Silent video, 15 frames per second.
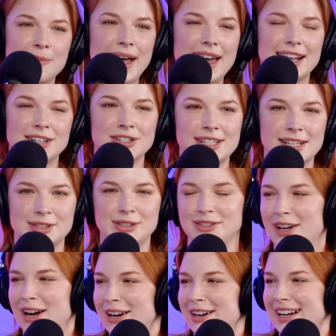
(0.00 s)
feel bad. I just said
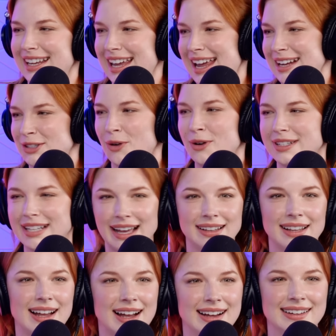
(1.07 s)
Hurricane
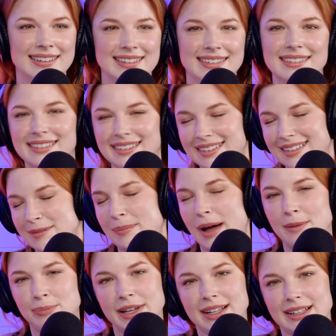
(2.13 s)
Tortilla
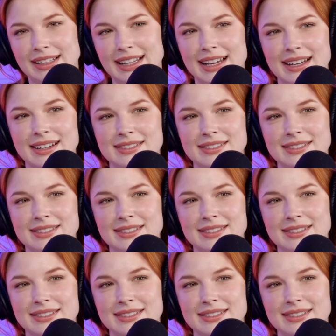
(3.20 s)
publicly.